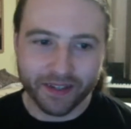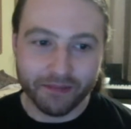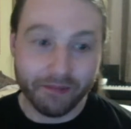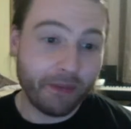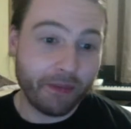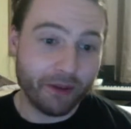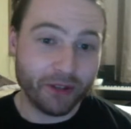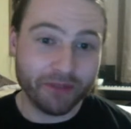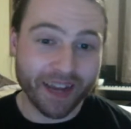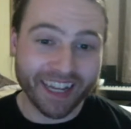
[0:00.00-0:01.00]
Maybe I'll
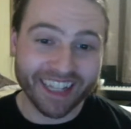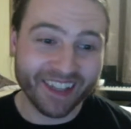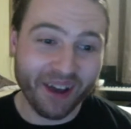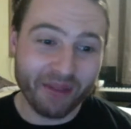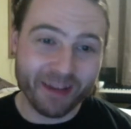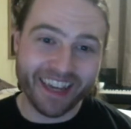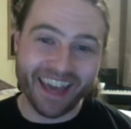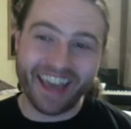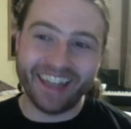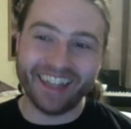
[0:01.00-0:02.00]
jump back into The Hobbit
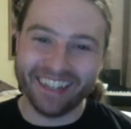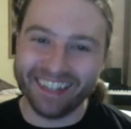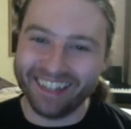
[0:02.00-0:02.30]
again.